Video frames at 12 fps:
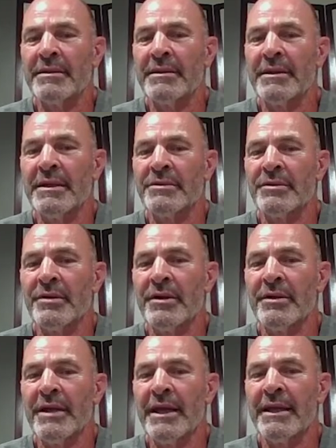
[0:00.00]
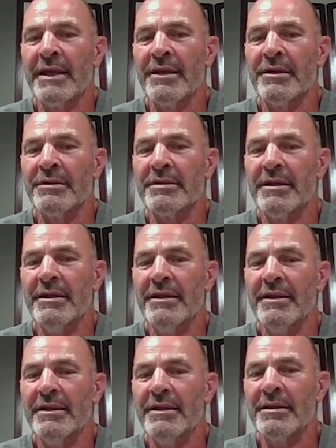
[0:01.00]
kids were all night owls.
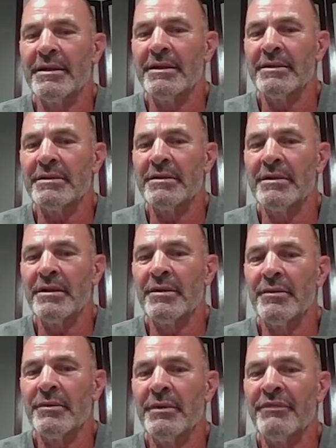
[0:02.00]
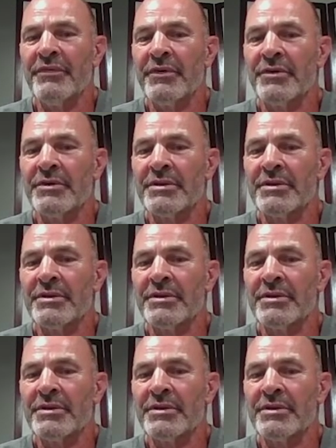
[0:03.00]
Because, when we first